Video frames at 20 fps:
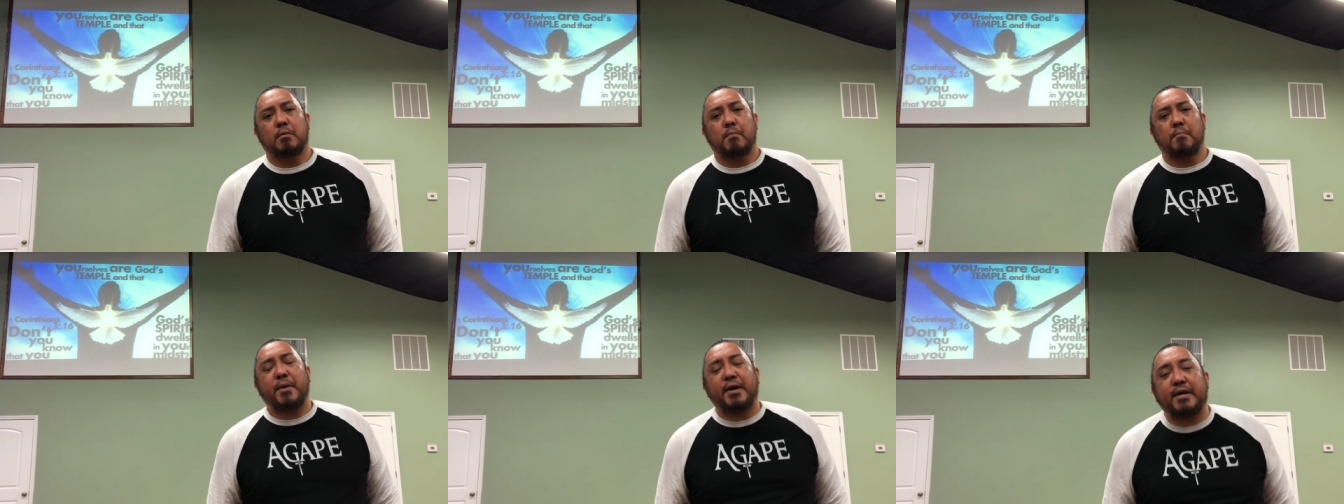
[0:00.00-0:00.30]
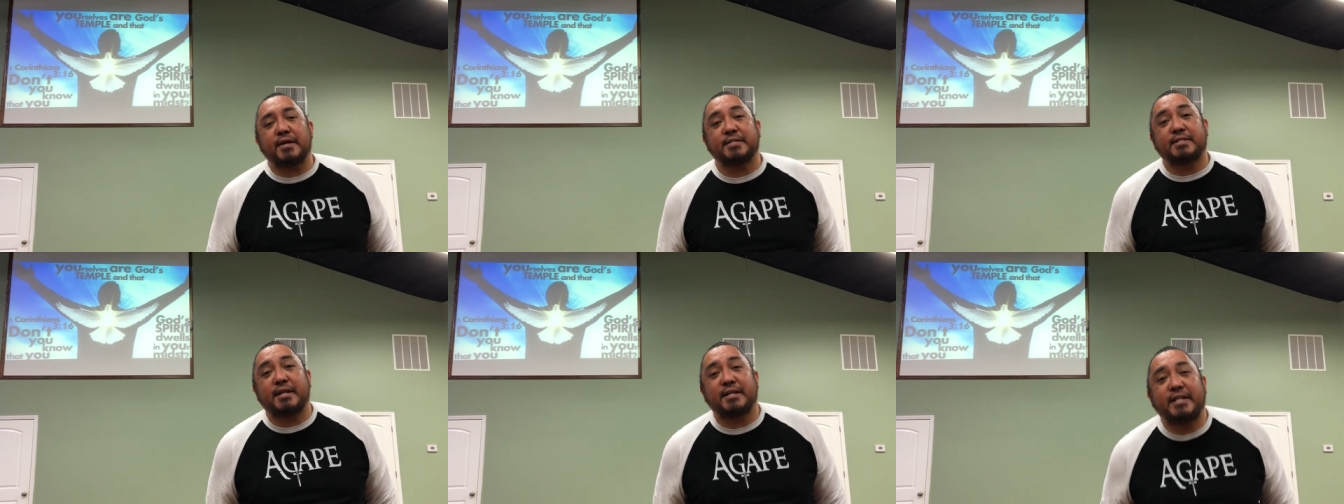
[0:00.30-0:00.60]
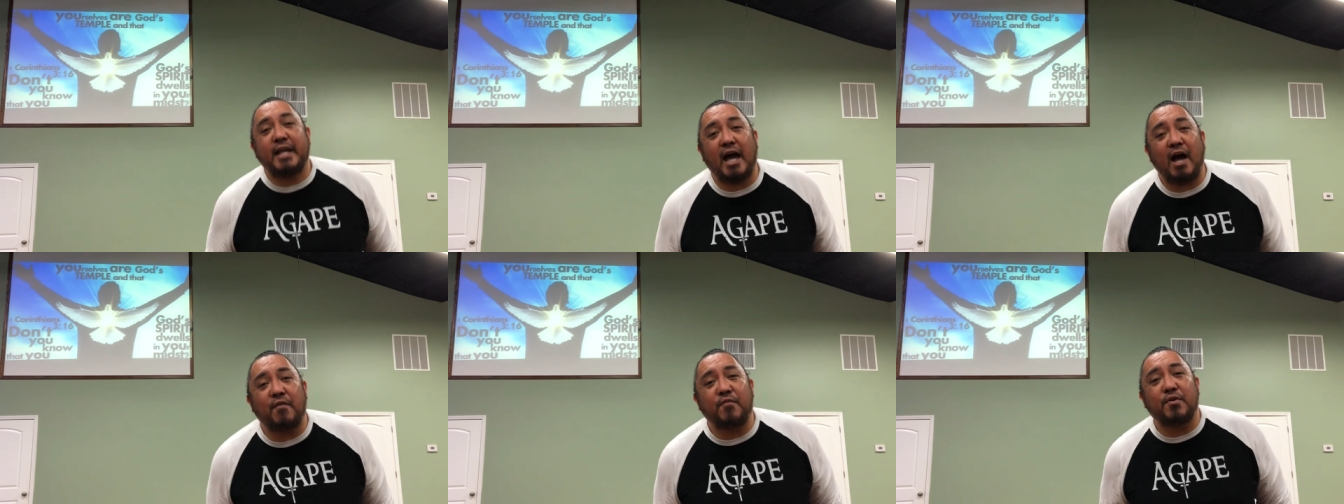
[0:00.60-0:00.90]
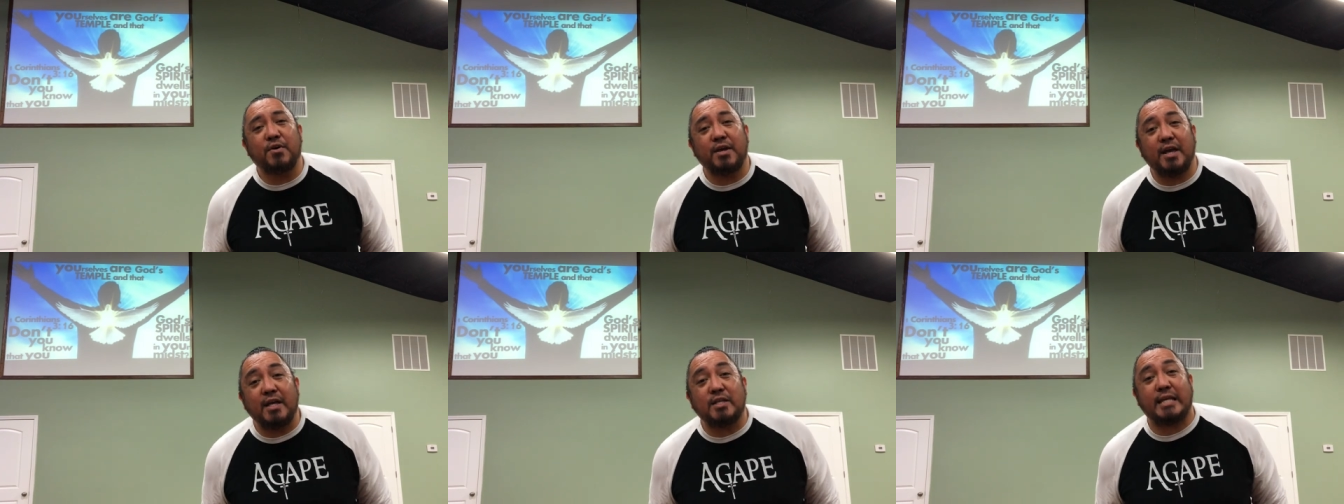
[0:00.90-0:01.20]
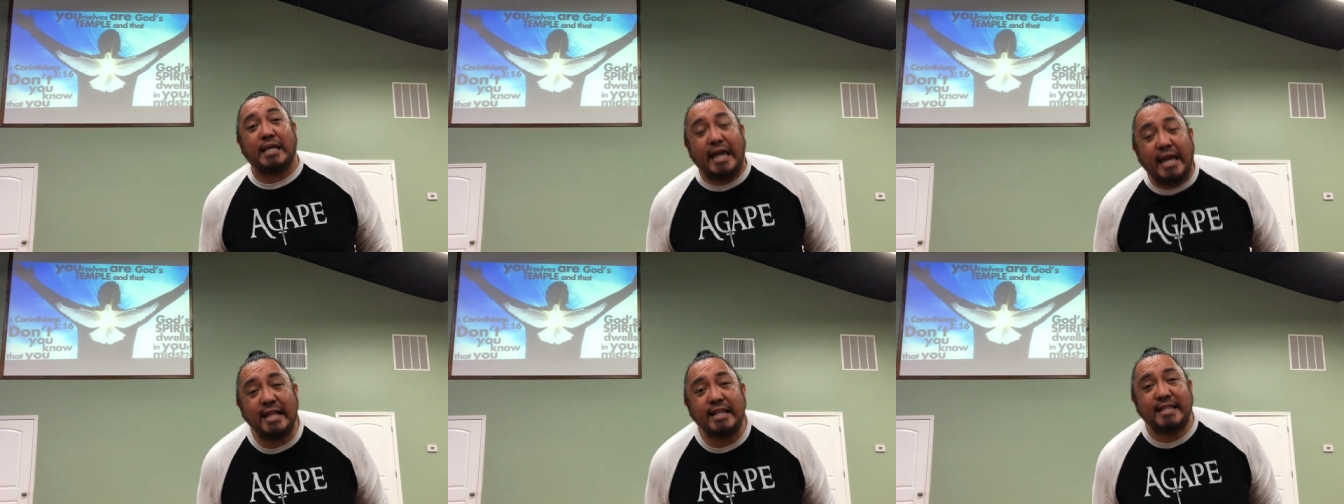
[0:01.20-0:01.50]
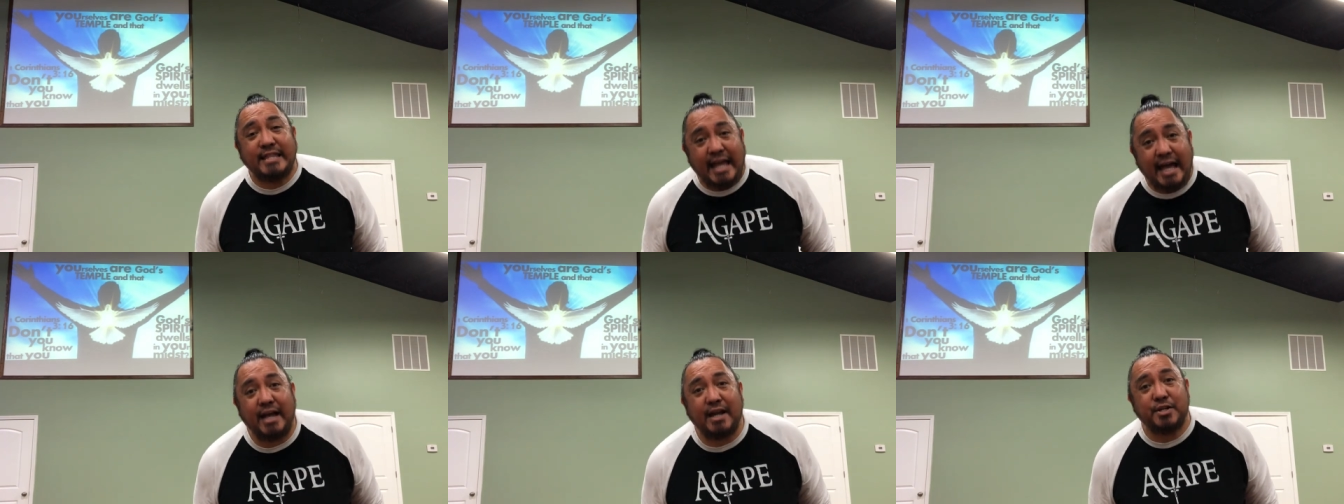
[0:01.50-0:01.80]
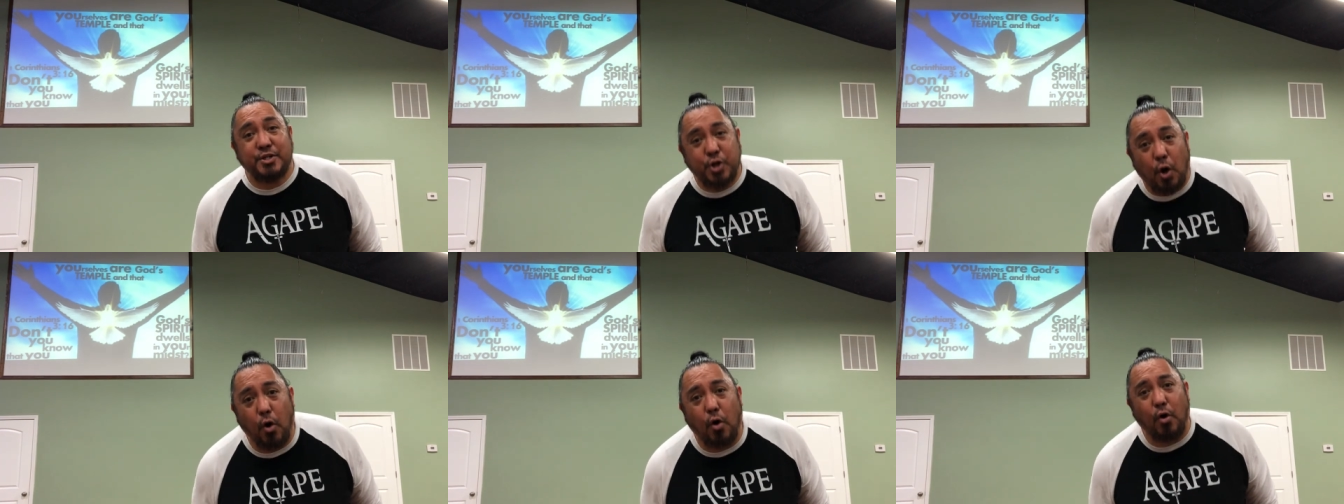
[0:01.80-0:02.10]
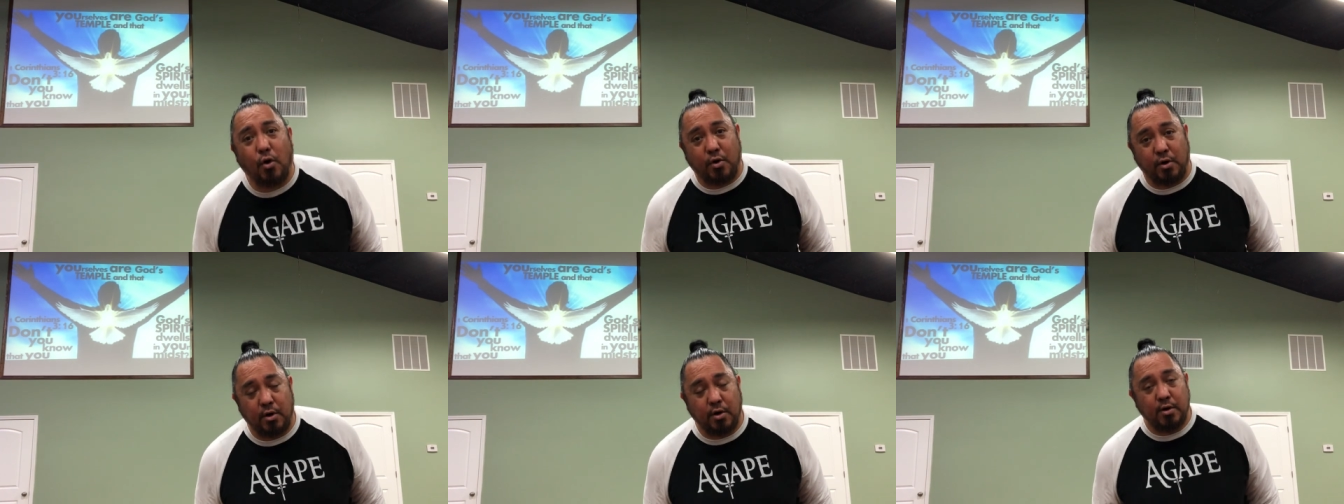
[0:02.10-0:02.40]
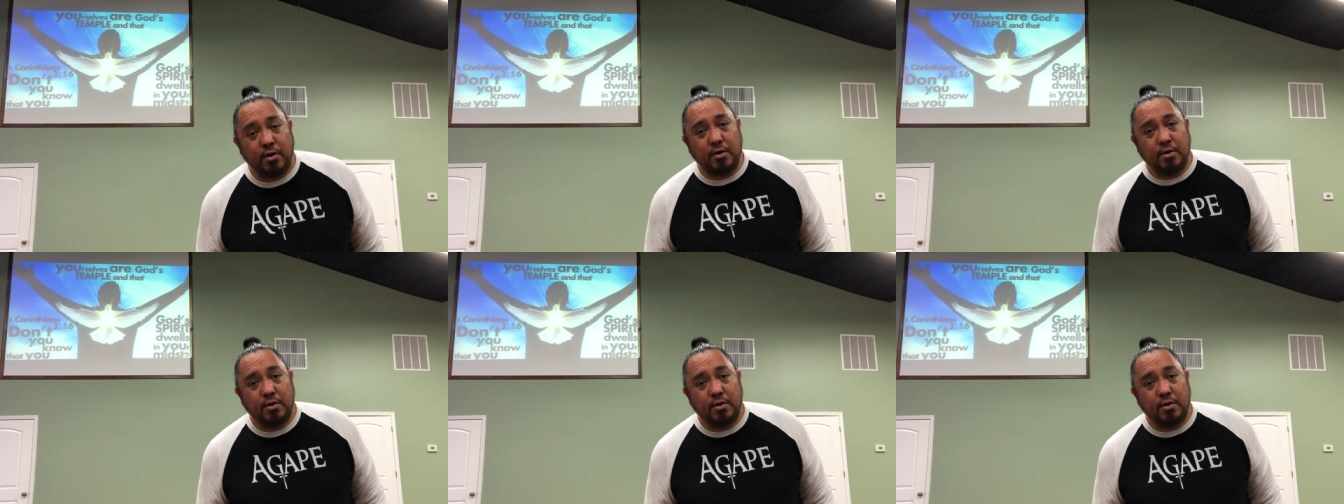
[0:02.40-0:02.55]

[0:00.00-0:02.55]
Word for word: Because the devil is in that door.